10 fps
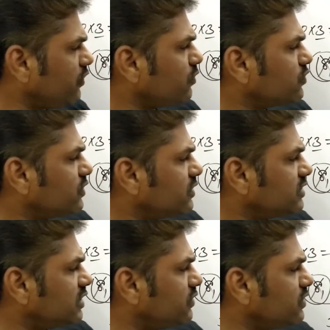you observe
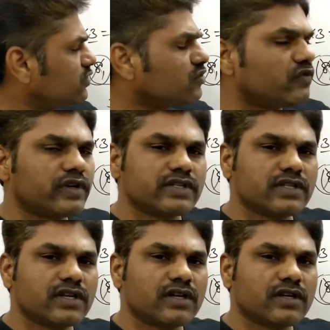72 ones
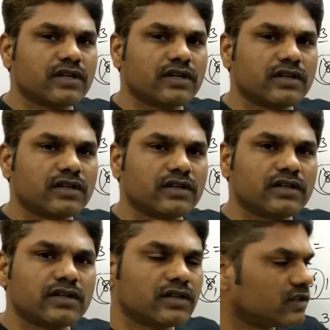are,
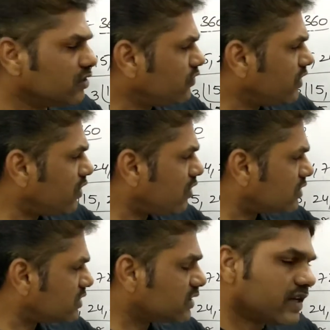you will
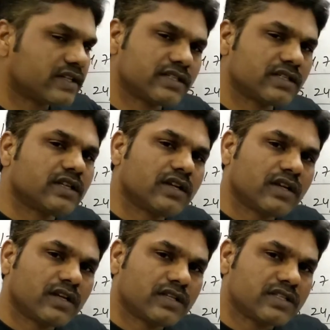not get
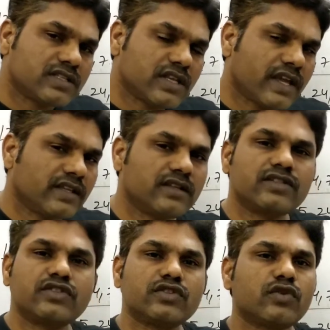either
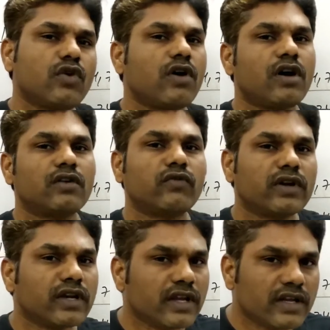0 or
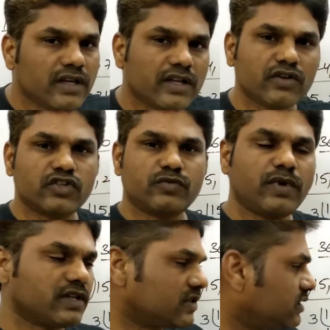1 in units
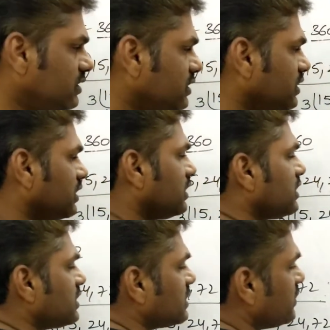place.
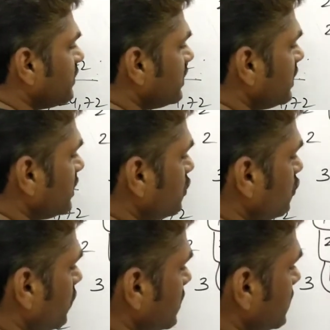72
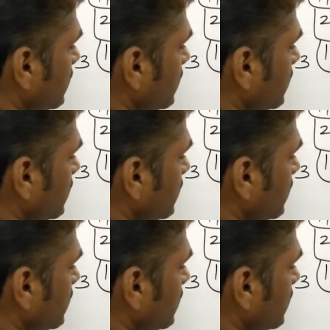ones